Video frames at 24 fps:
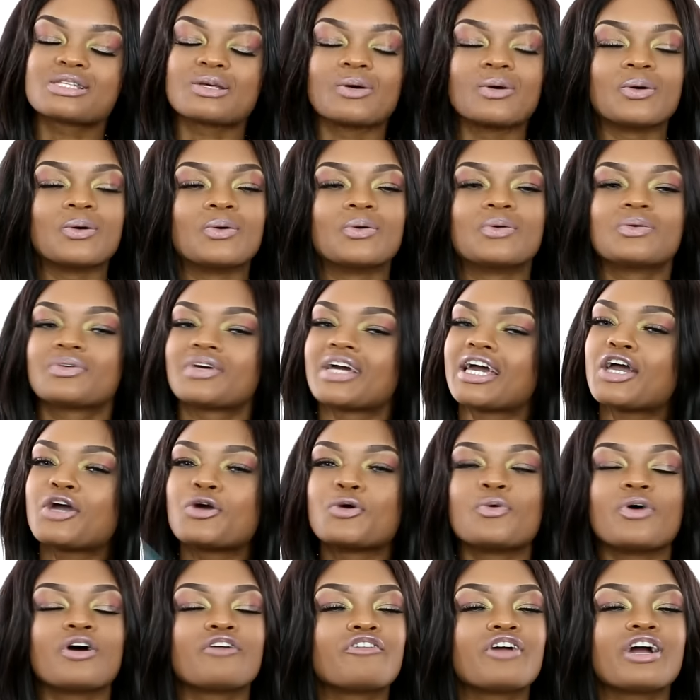So
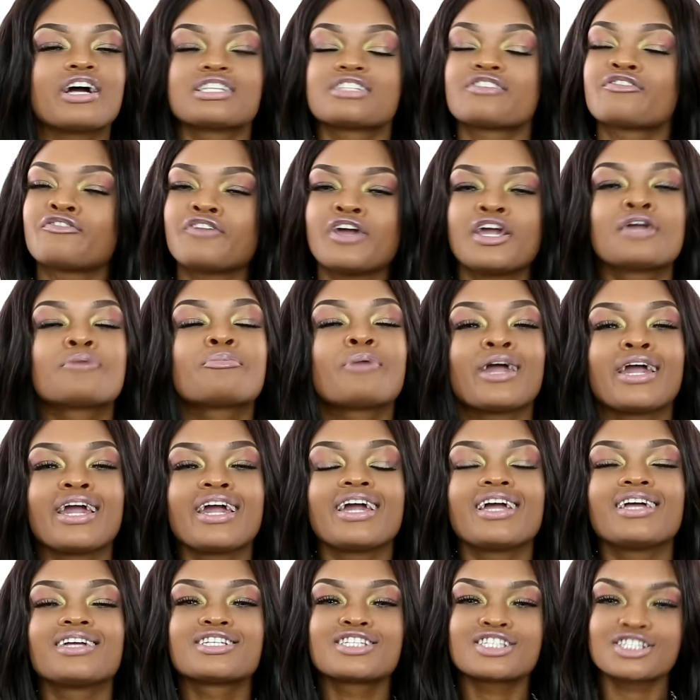whoever has a fake
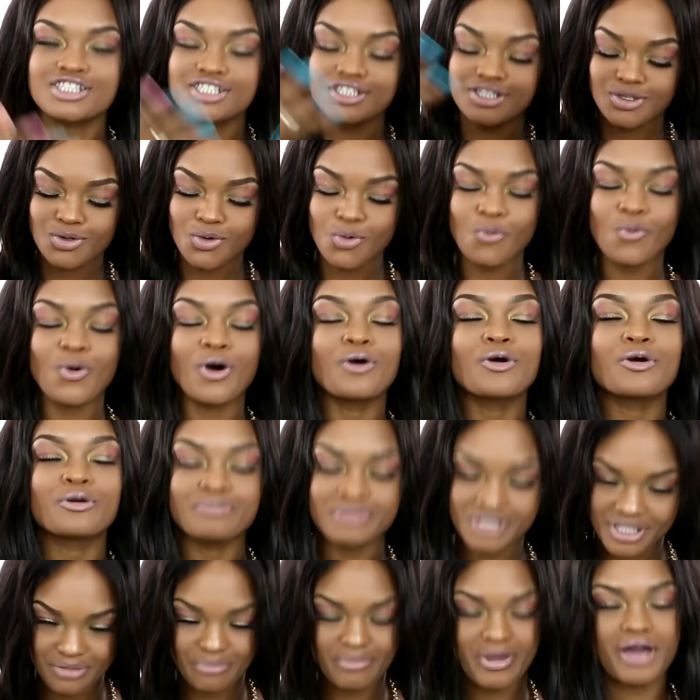page,
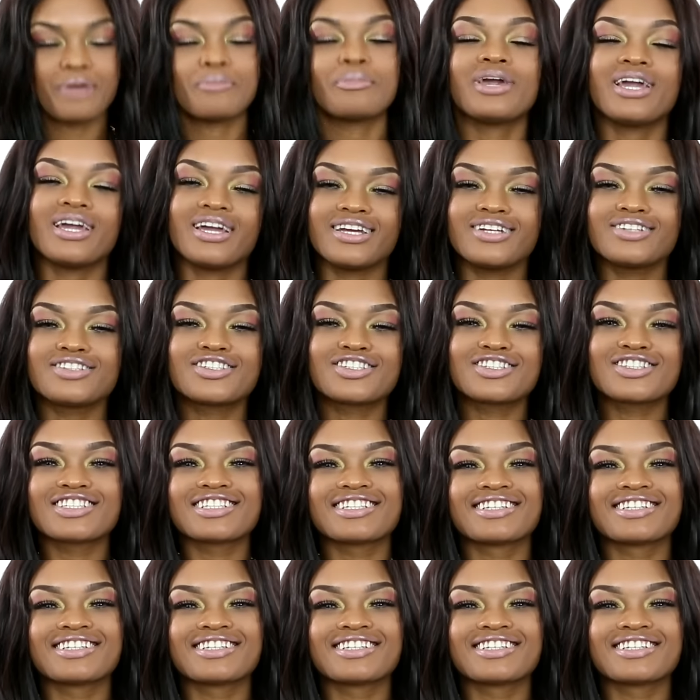welcome to my page.